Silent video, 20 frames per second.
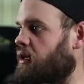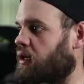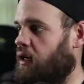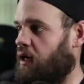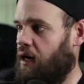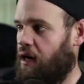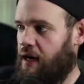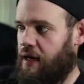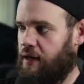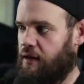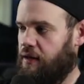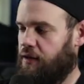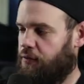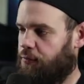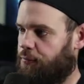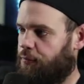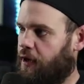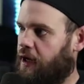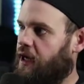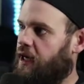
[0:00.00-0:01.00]
All right, let's
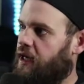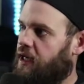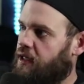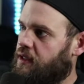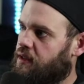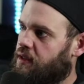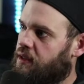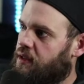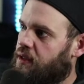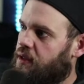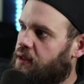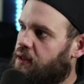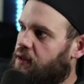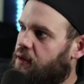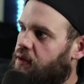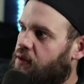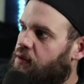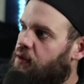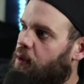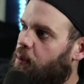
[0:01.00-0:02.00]
find
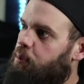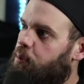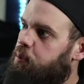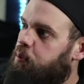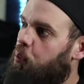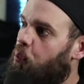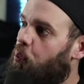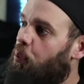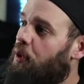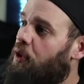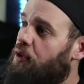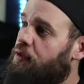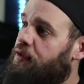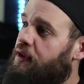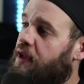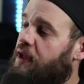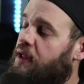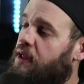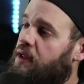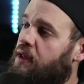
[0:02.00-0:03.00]
the
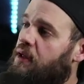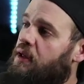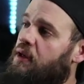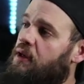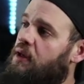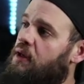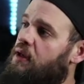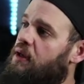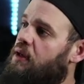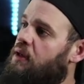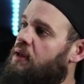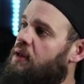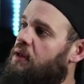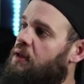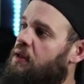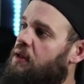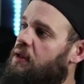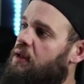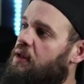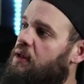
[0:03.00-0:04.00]
built-in
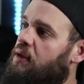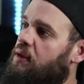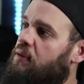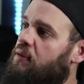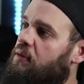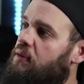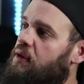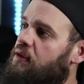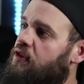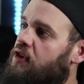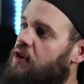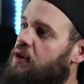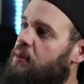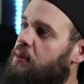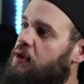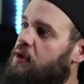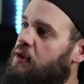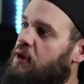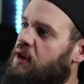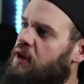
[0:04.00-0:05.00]
reverb
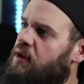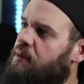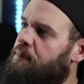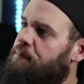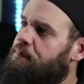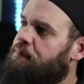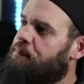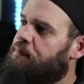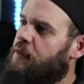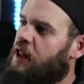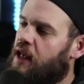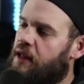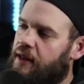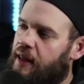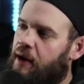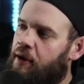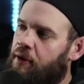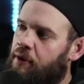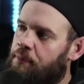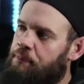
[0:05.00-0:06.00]
unit.
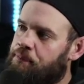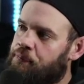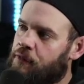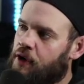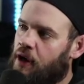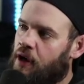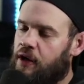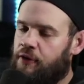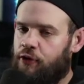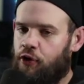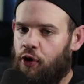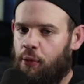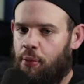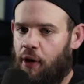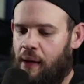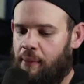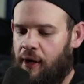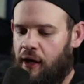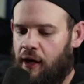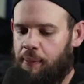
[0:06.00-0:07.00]
Now, if your
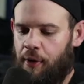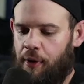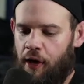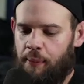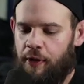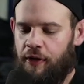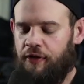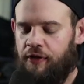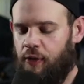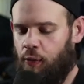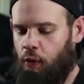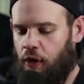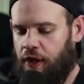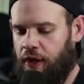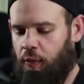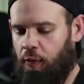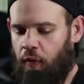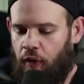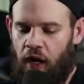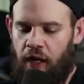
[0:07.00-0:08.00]
primary purpose in
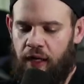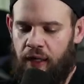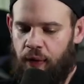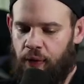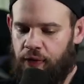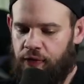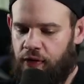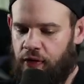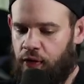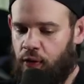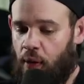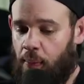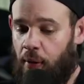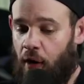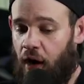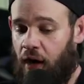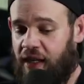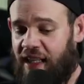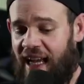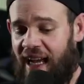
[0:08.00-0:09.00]
working with audio is to do a
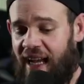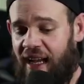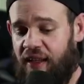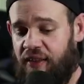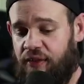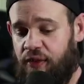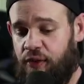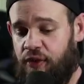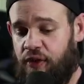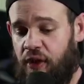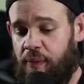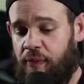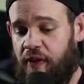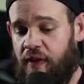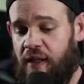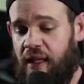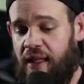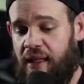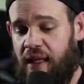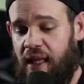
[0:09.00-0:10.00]
podcast or something
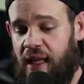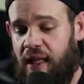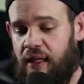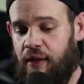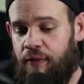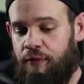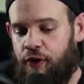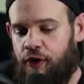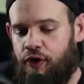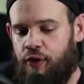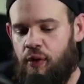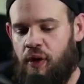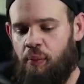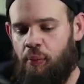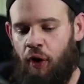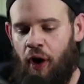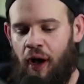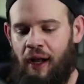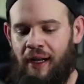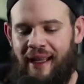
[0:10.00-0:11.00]
like that, if you're doing
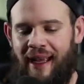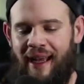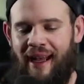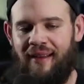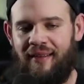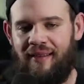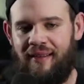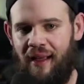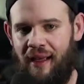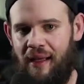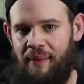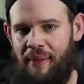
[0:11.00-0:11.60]
broadcast type